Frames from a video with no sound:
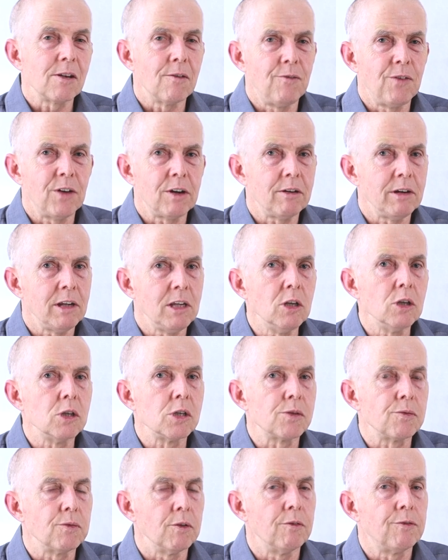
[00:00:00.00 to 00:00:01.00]
a very
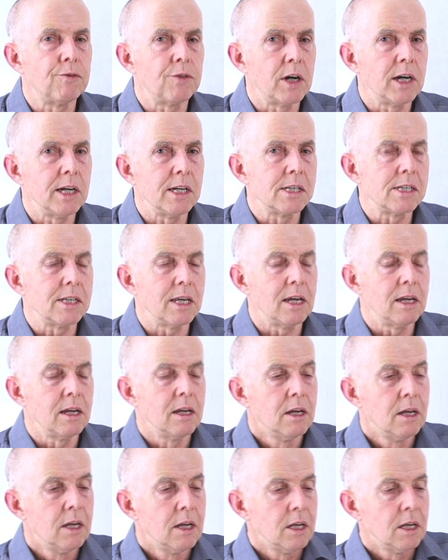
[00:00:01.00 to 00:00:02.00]
useful phrase there
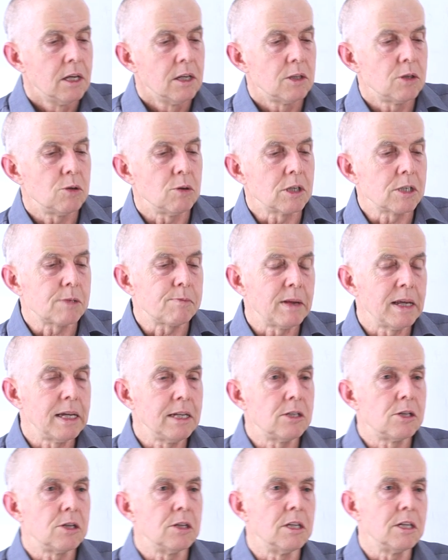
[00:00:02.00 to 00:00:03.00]
to
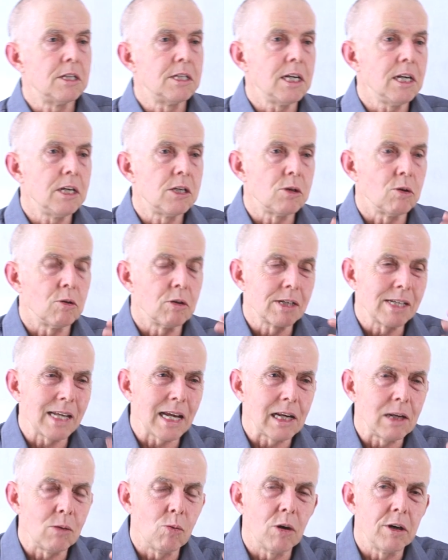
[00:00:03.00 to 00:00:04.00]
explain to the teacher
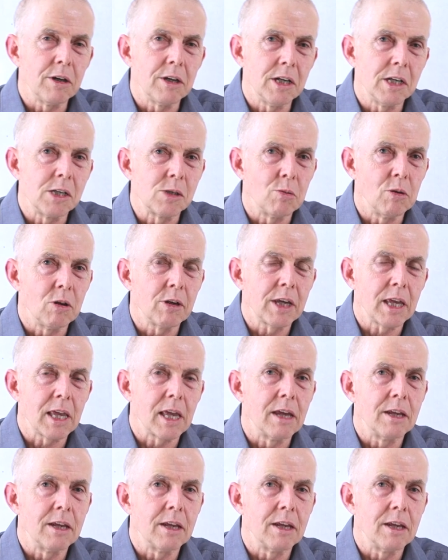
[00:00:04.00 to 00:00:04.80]
exactly what it is we're looking